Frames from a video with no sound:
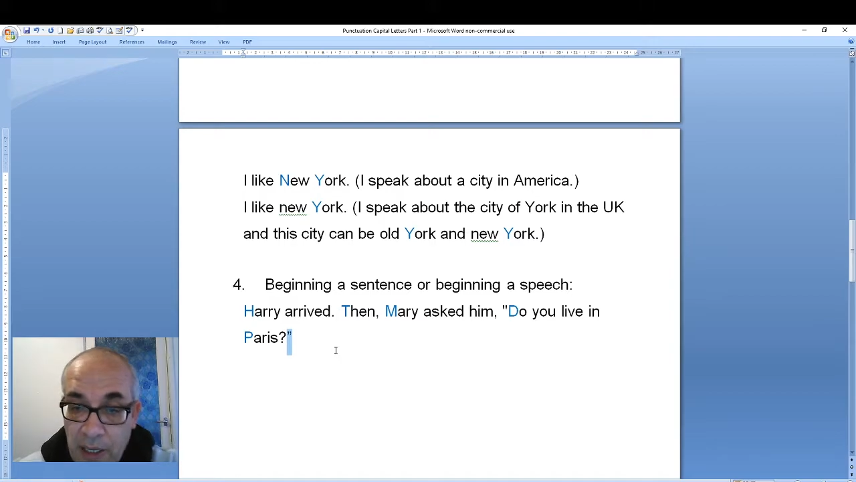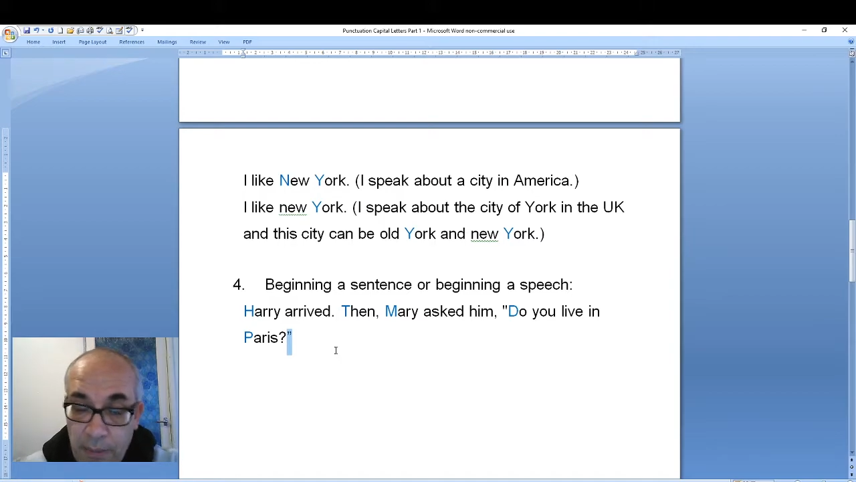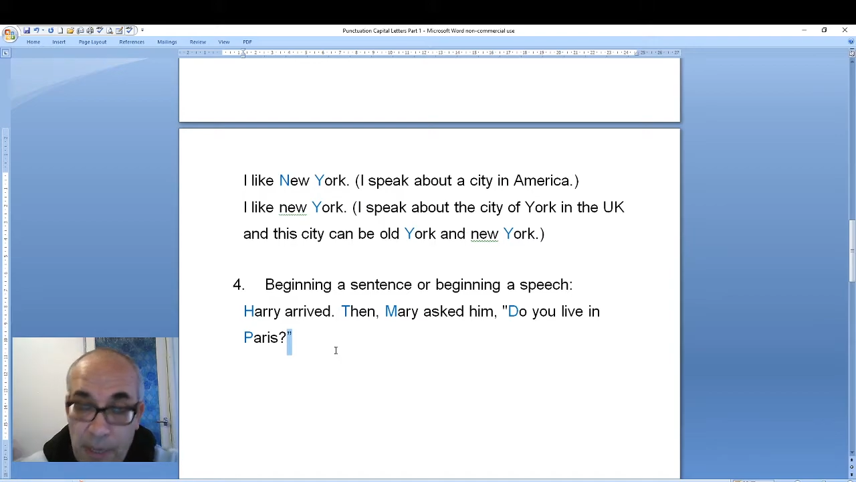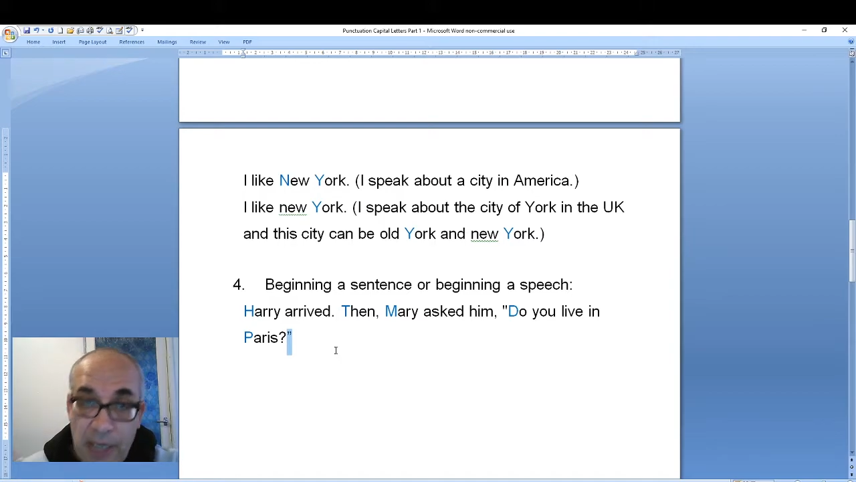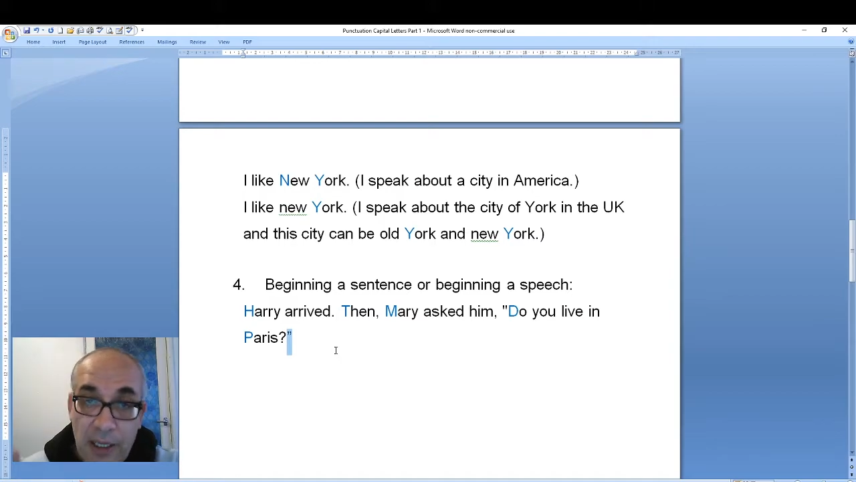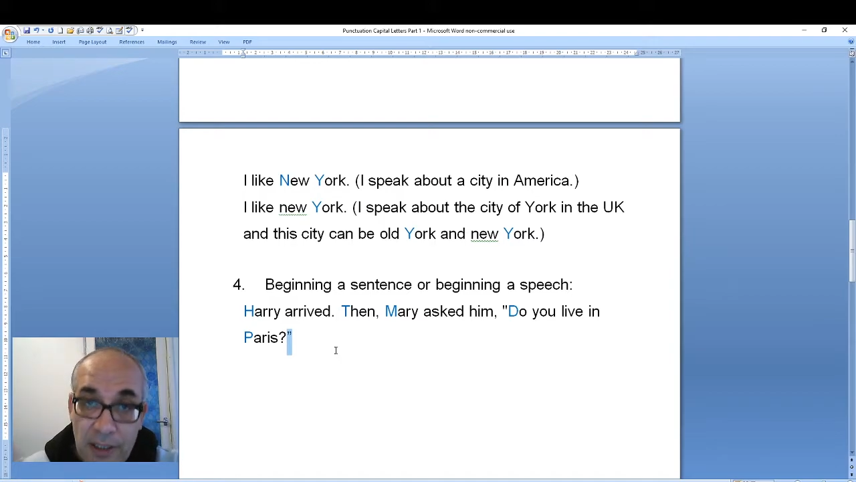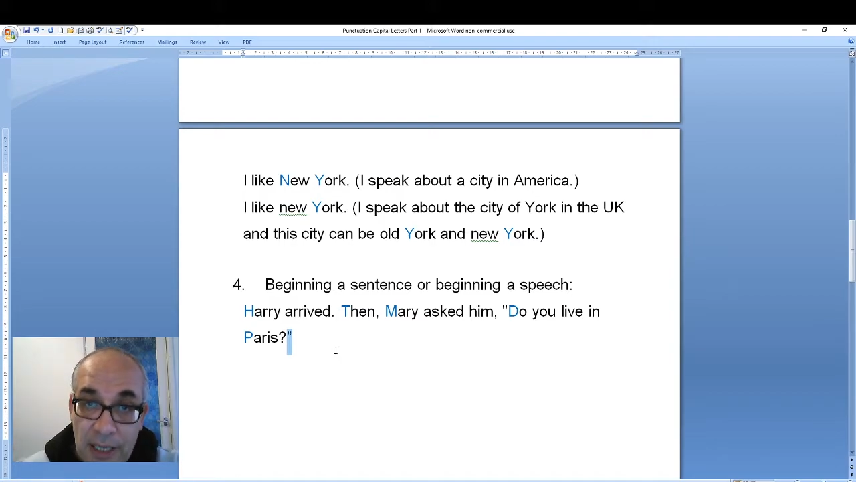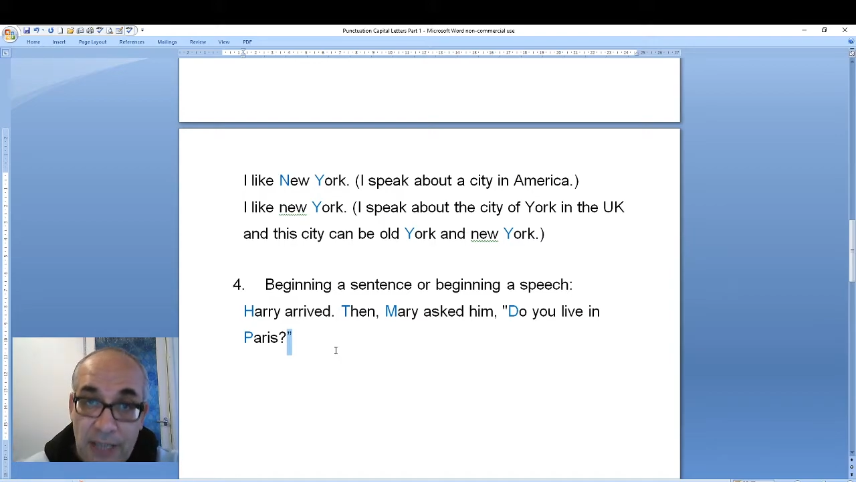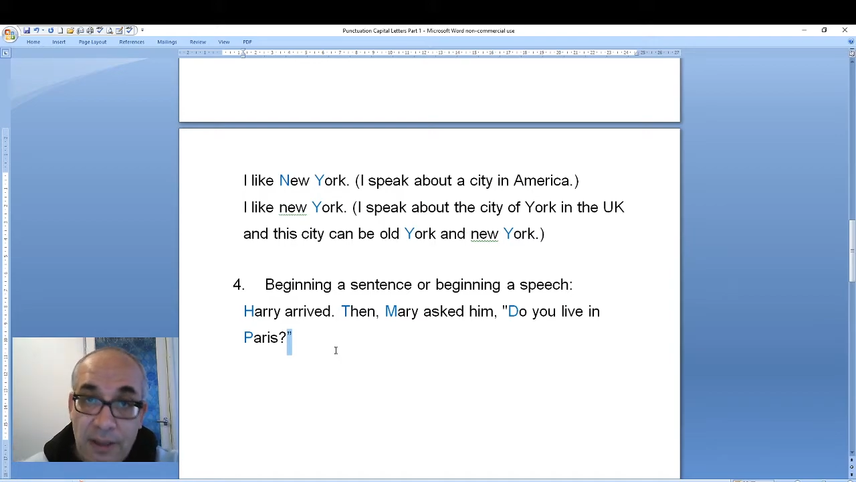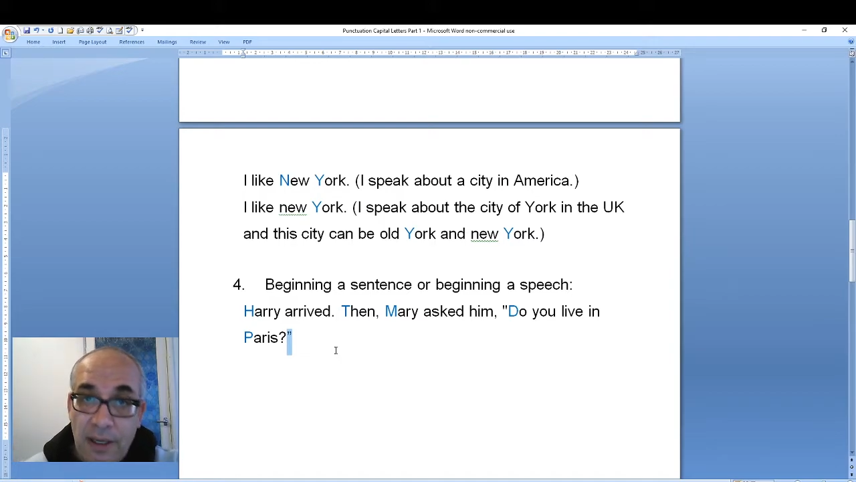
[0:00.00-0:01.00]
Mary
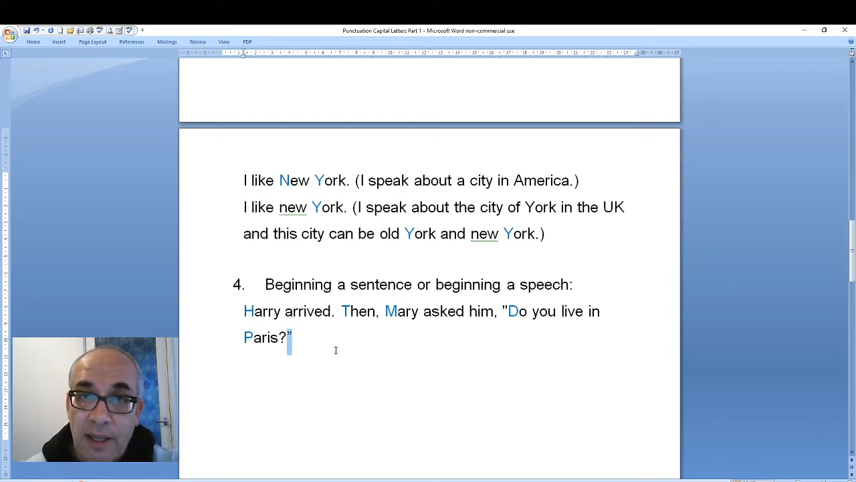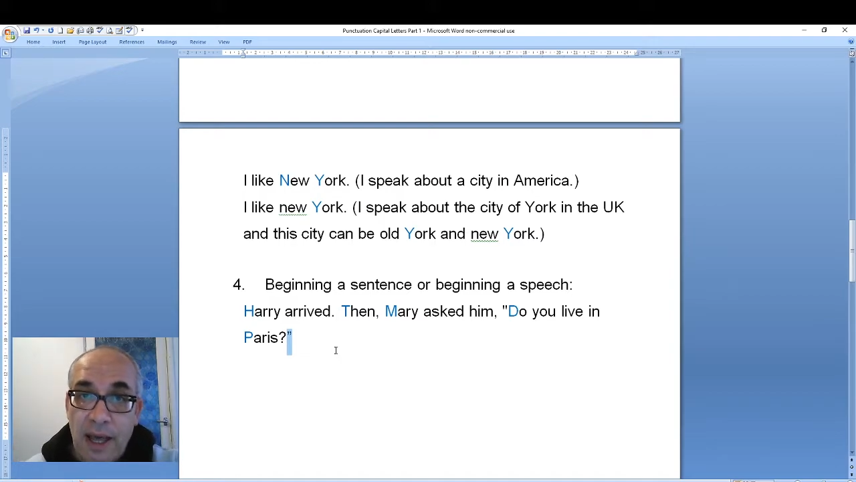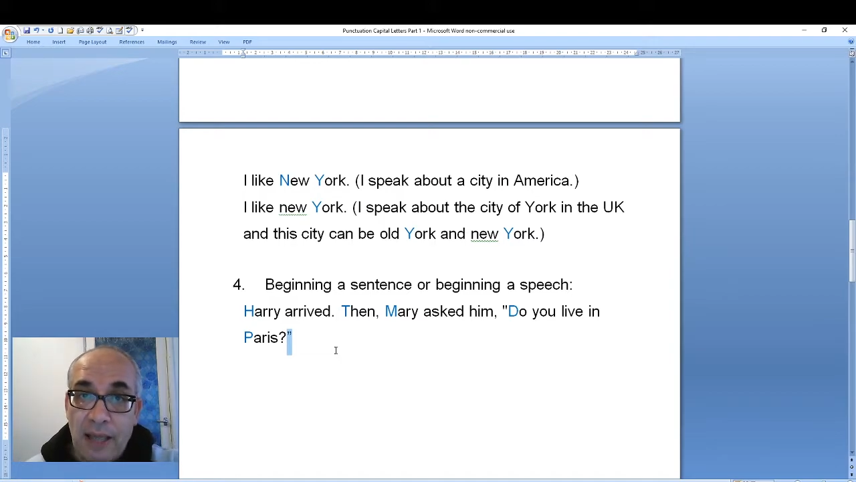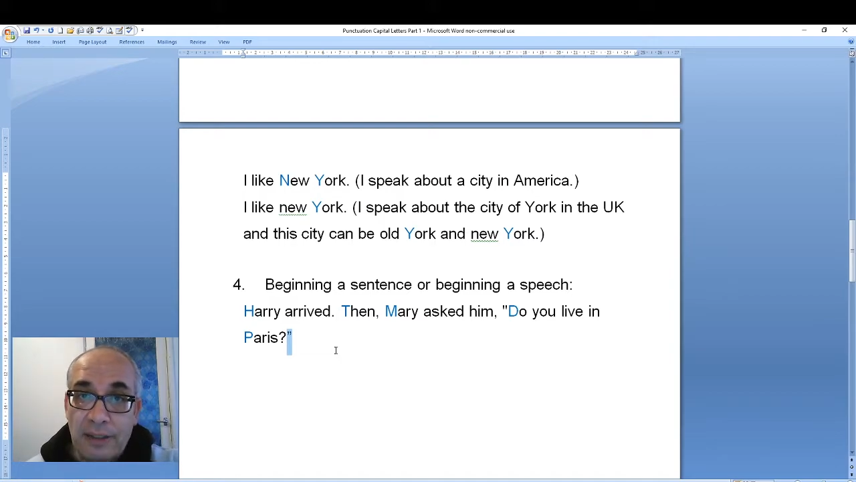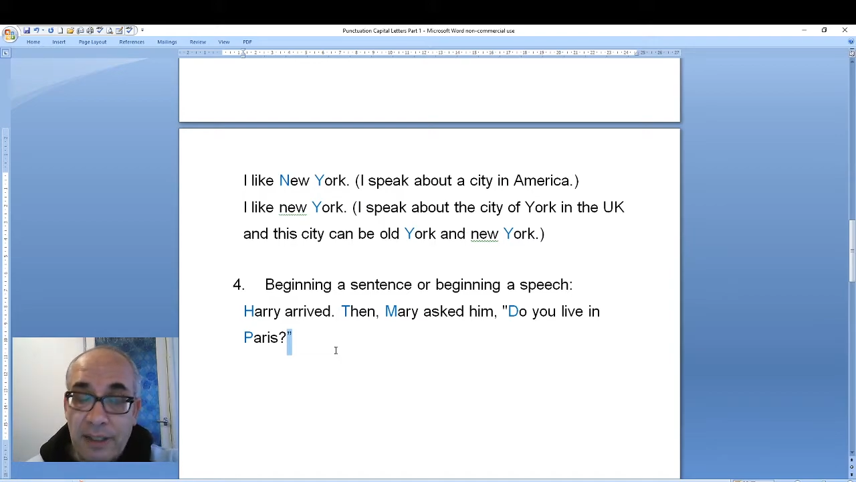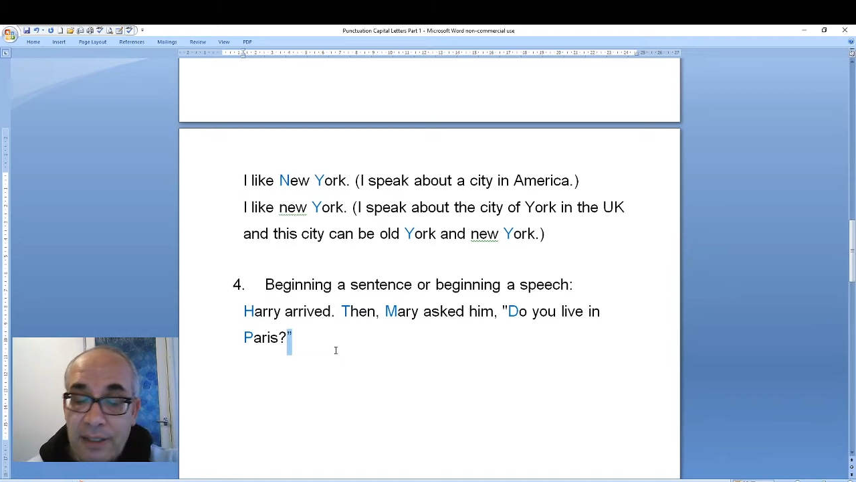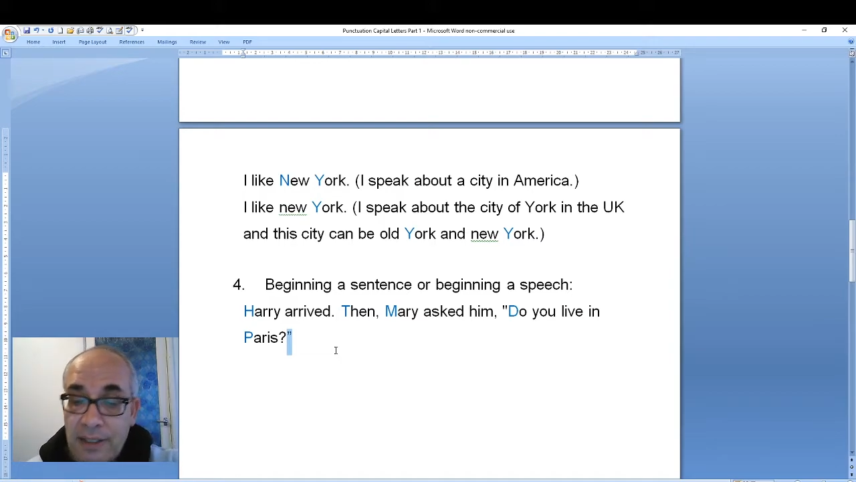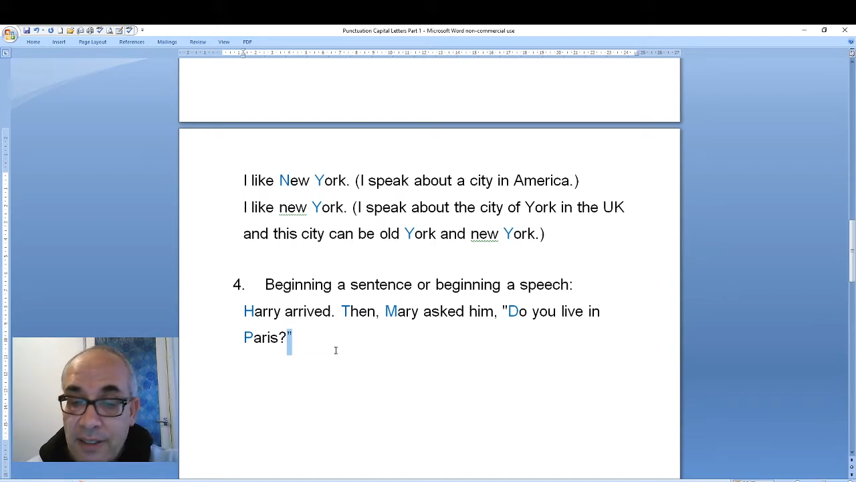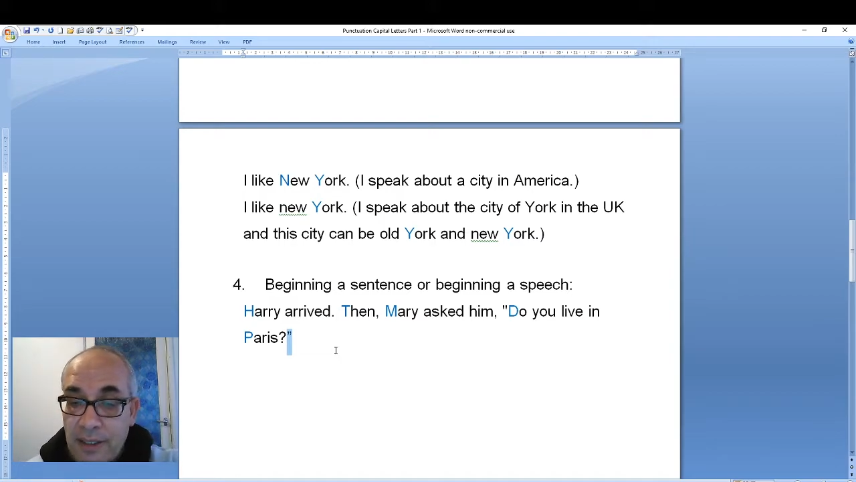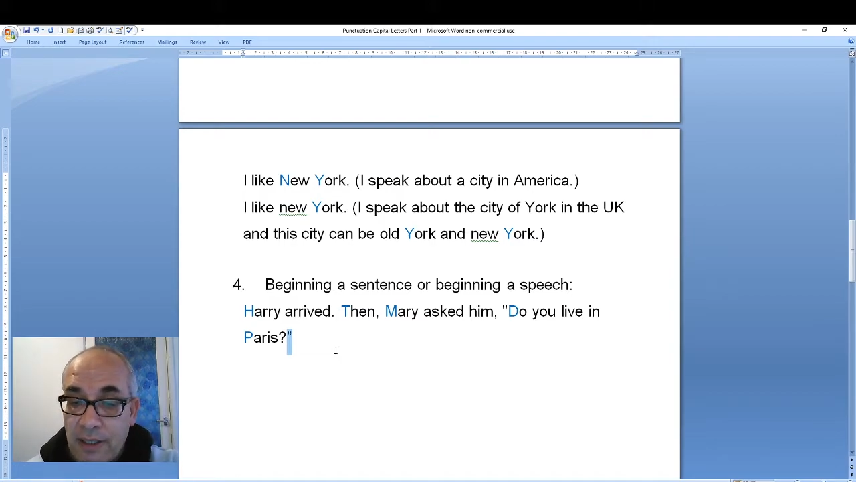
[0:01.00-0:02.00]
said that
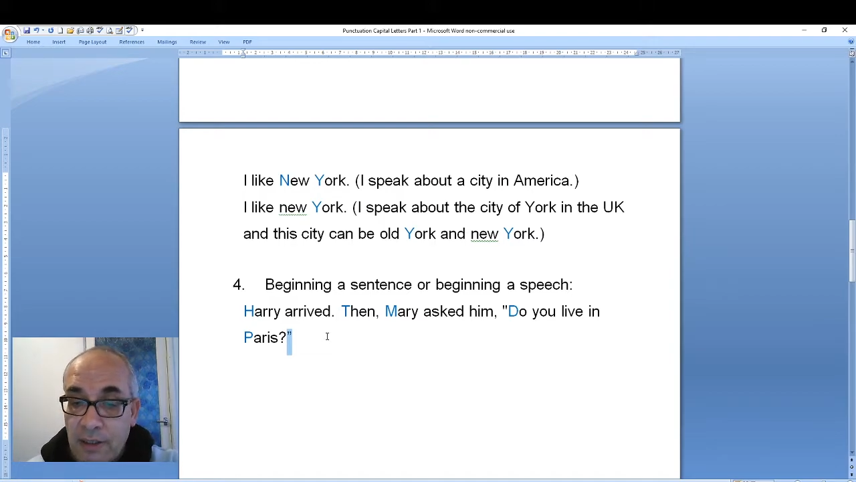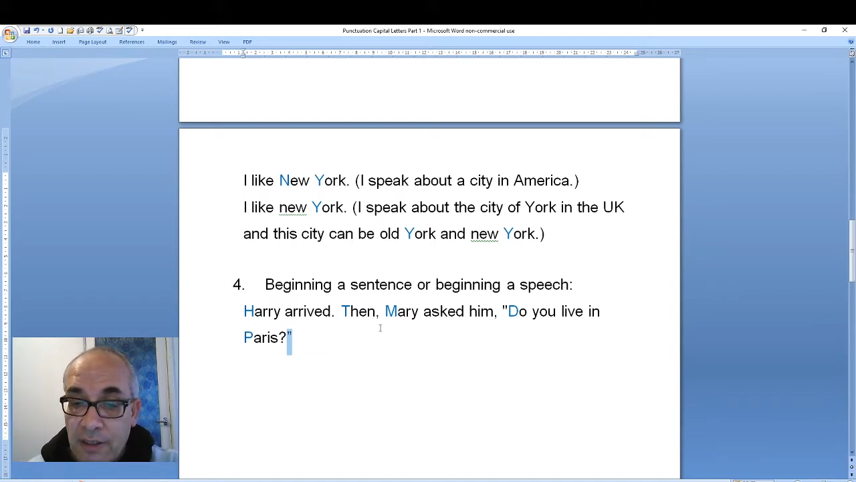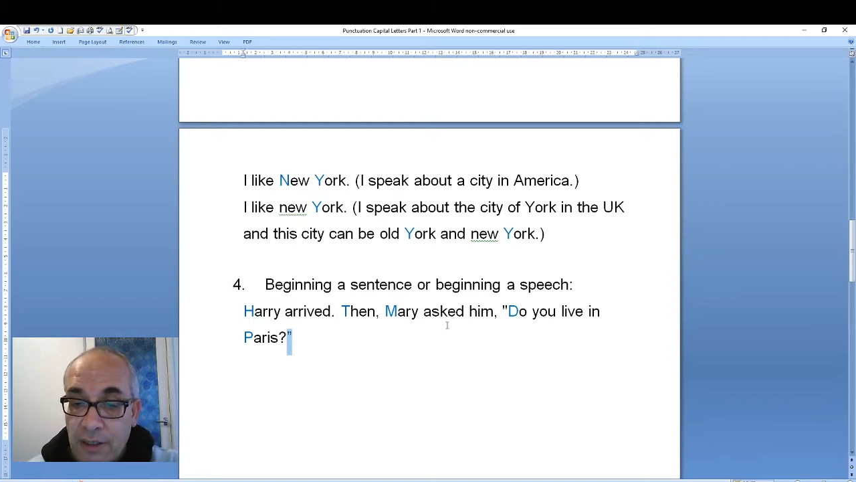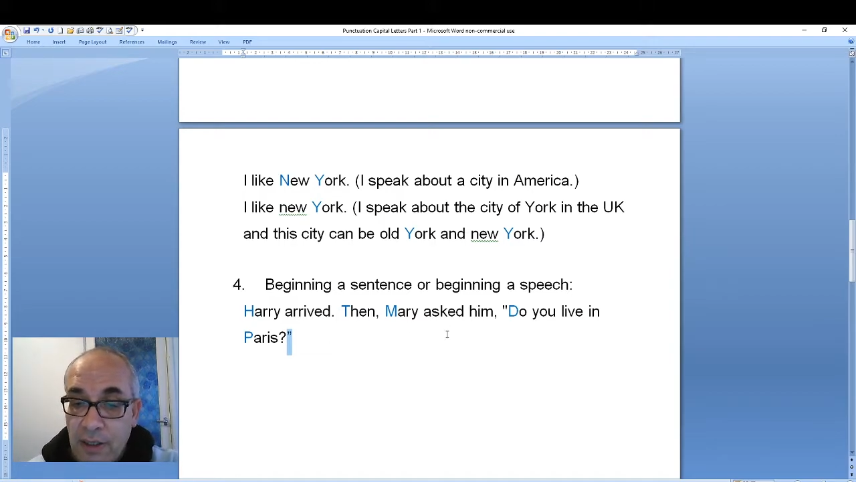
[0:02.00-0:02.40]
sentence.